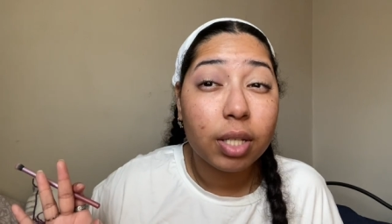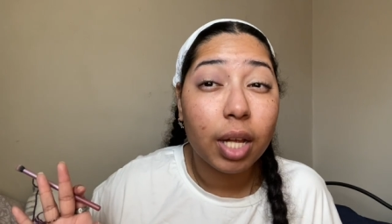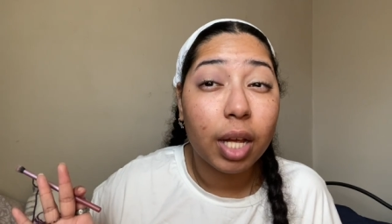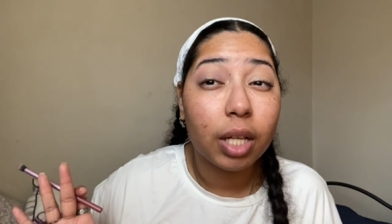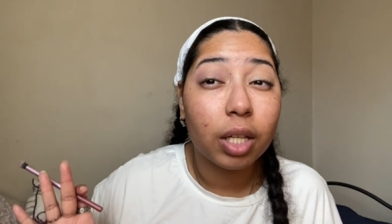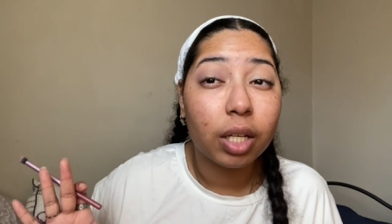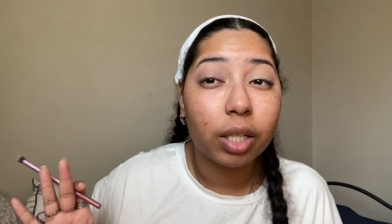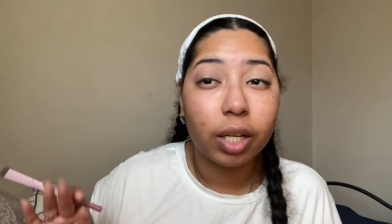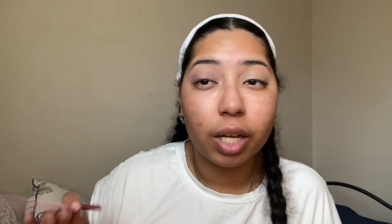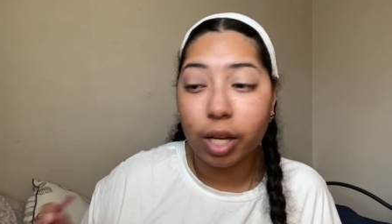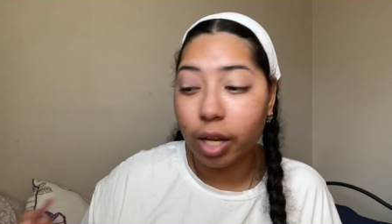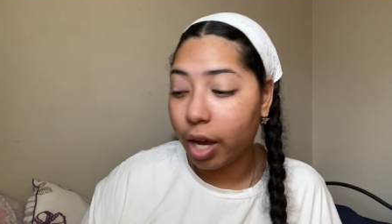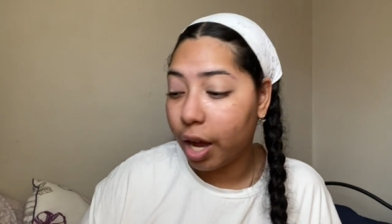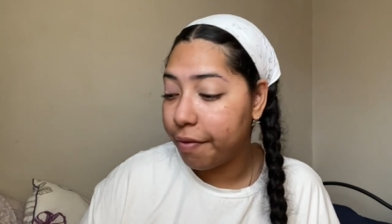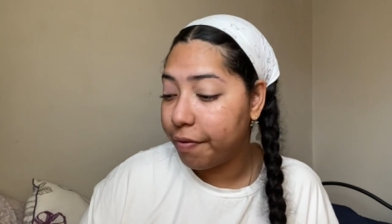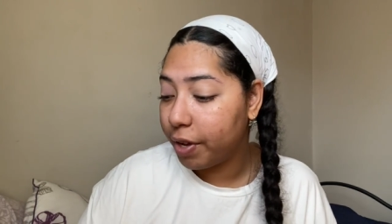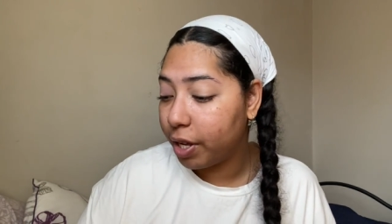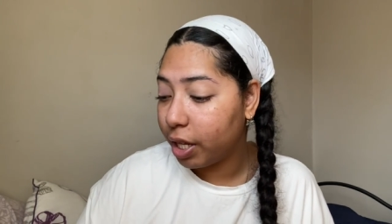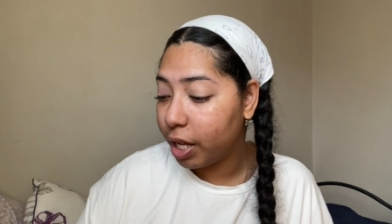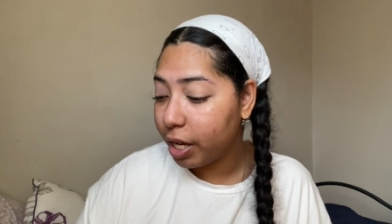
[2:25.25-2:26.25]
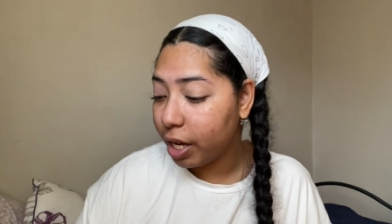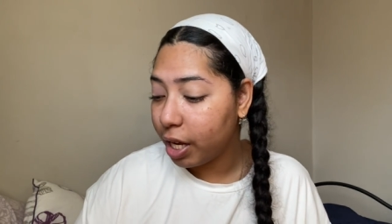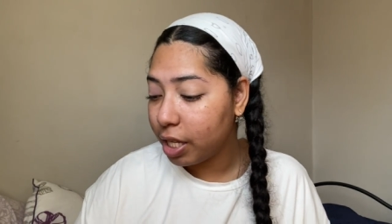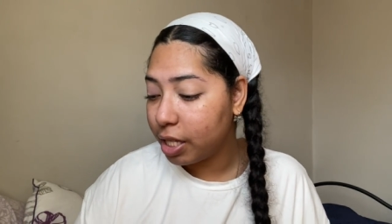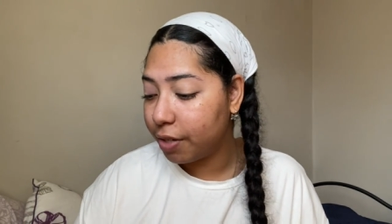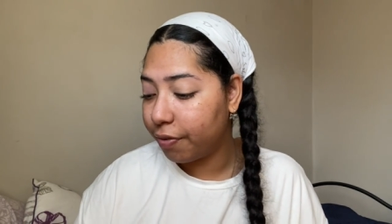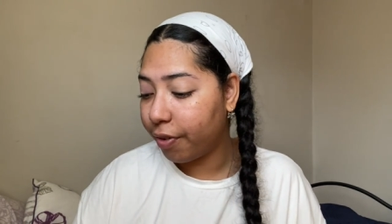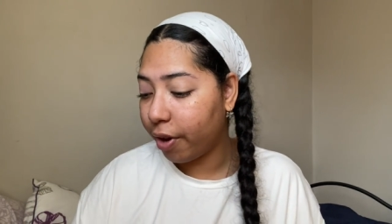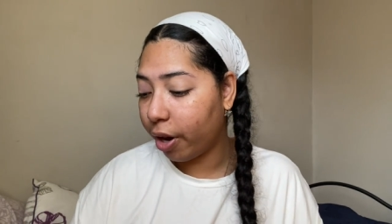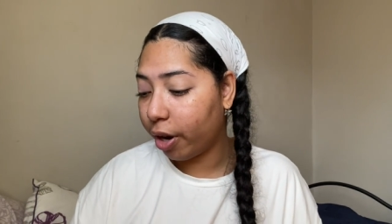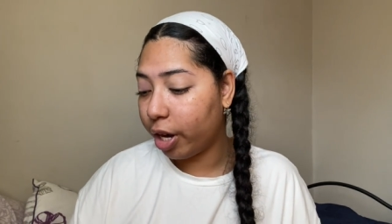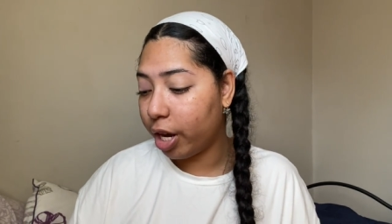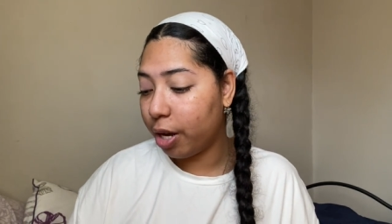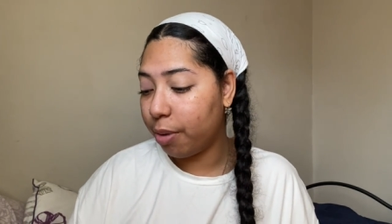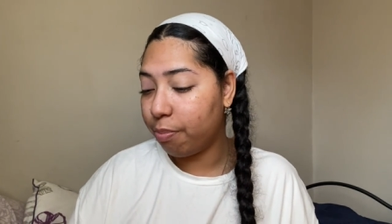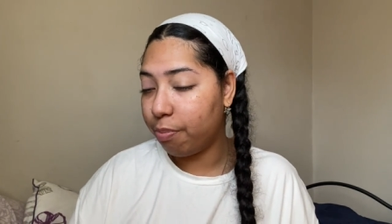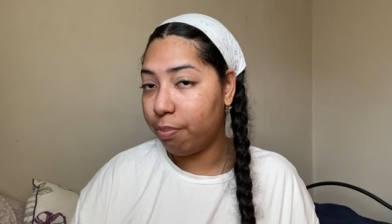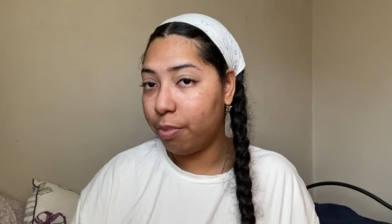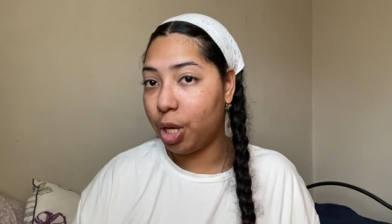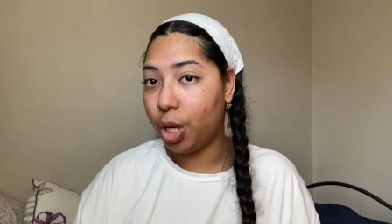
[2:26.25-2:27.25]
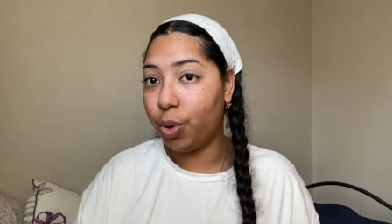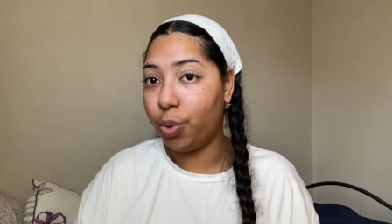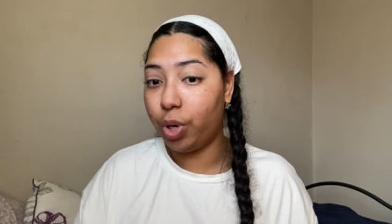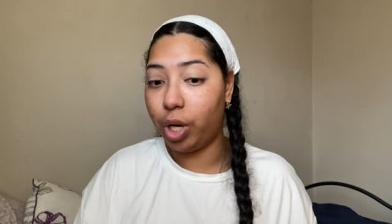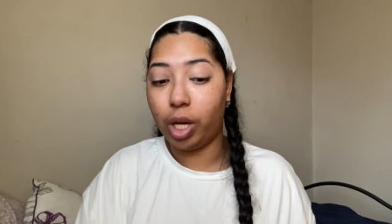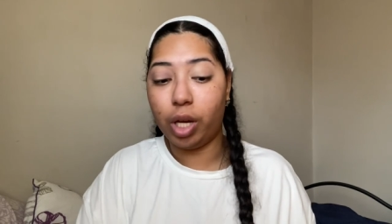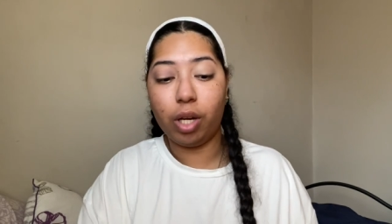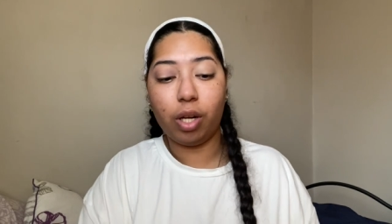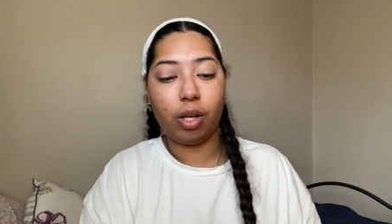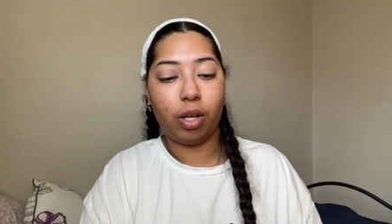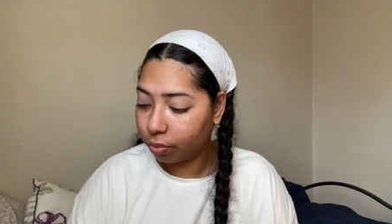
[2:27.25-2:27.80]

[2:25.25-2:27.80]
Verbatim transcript: that looking? I feel like it's very muted.